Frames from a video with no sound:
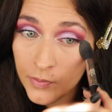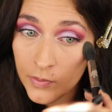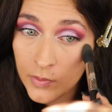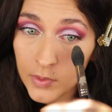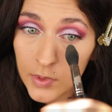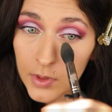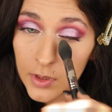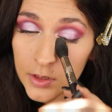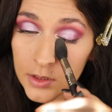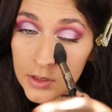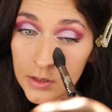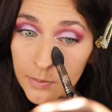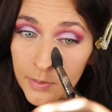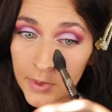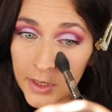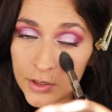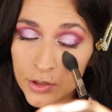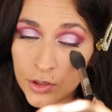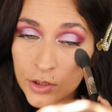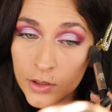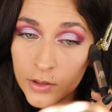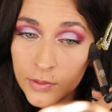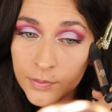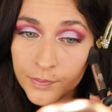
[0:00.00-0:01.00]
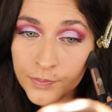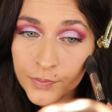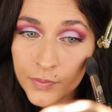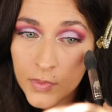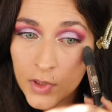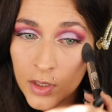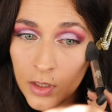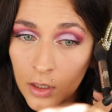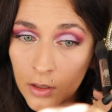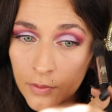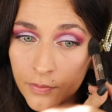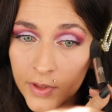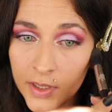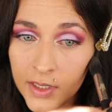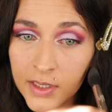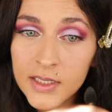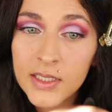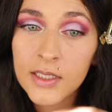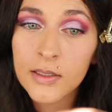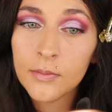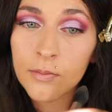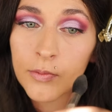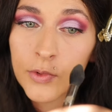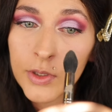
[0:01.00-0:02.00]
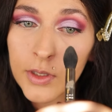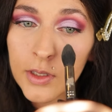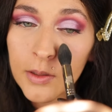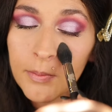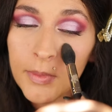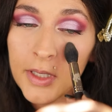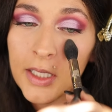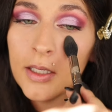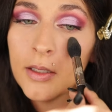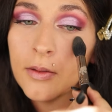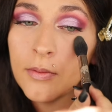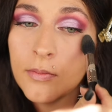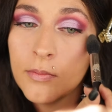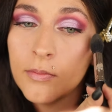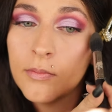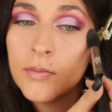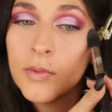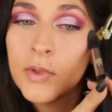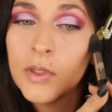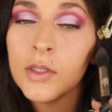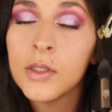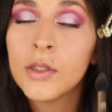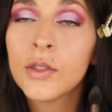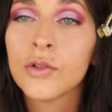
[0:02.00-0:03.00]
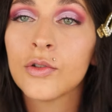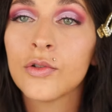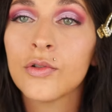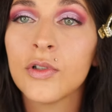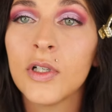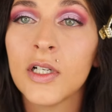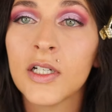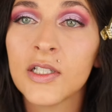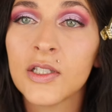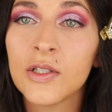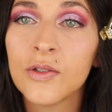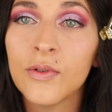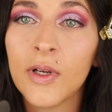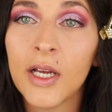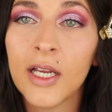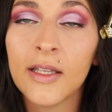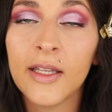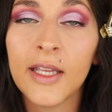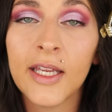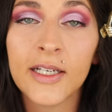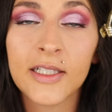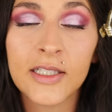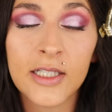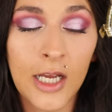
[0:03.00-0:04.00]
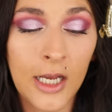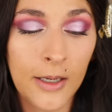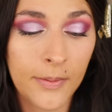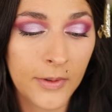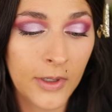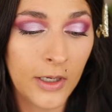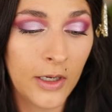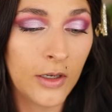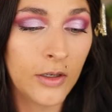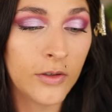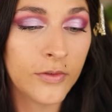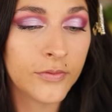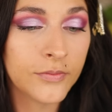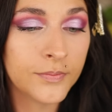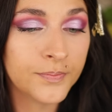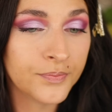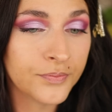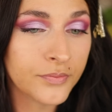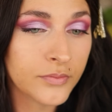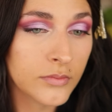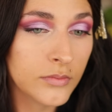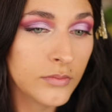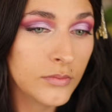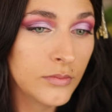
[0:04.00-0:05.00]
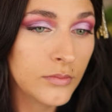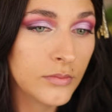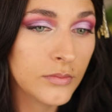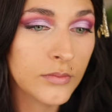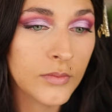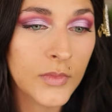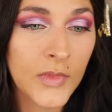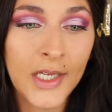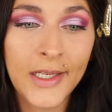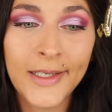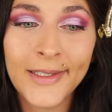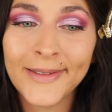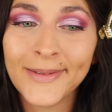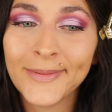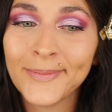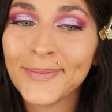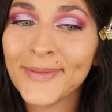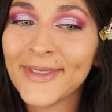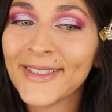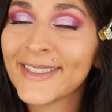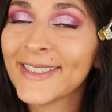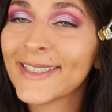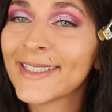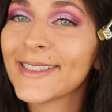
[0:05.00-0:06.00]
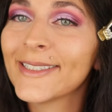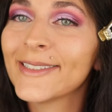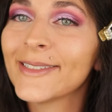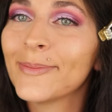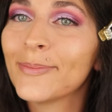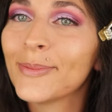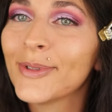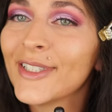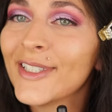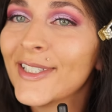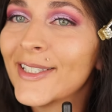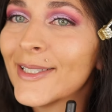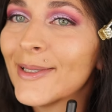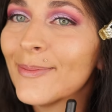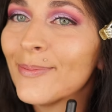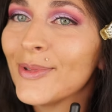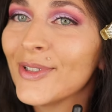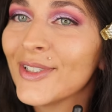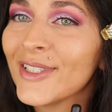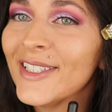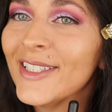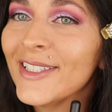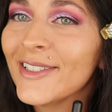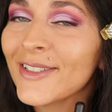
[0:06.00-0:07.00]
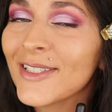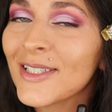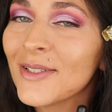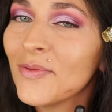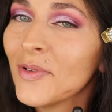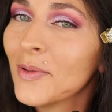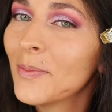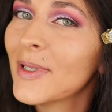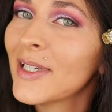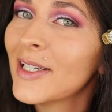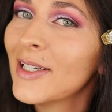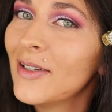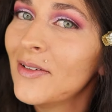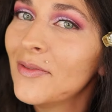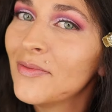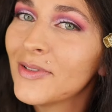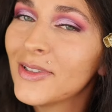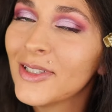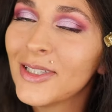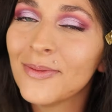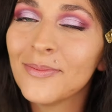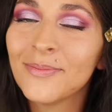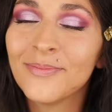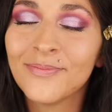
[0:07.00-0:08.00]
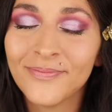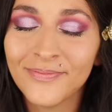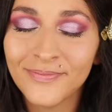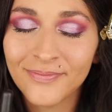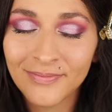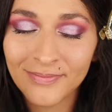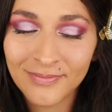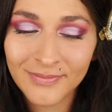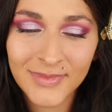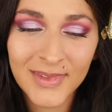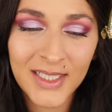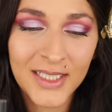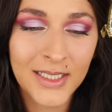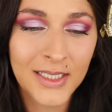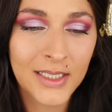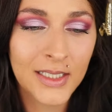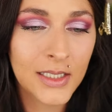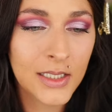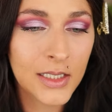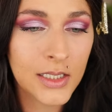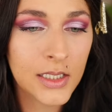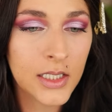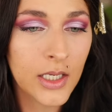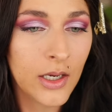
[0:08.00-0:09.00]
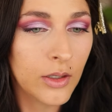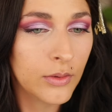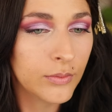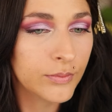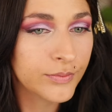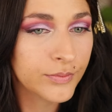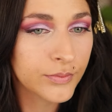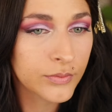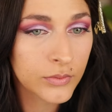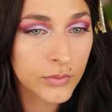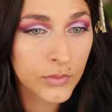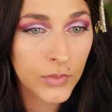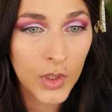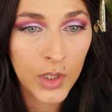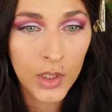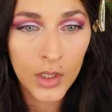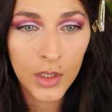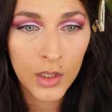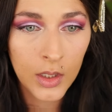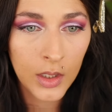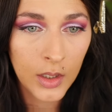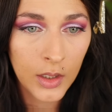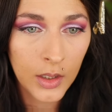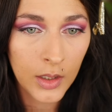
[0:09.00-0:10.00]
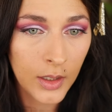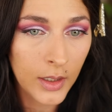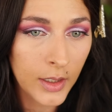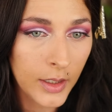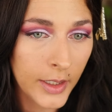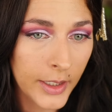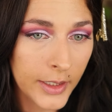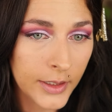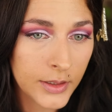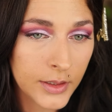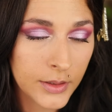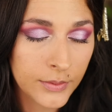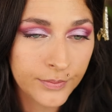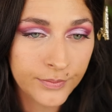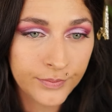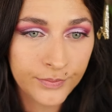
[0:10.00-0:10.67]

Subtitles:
Not to mention, golfing isn't really my strong suit. I like Top Golf, but this little pretty dimple here is from a golf club. So, all right.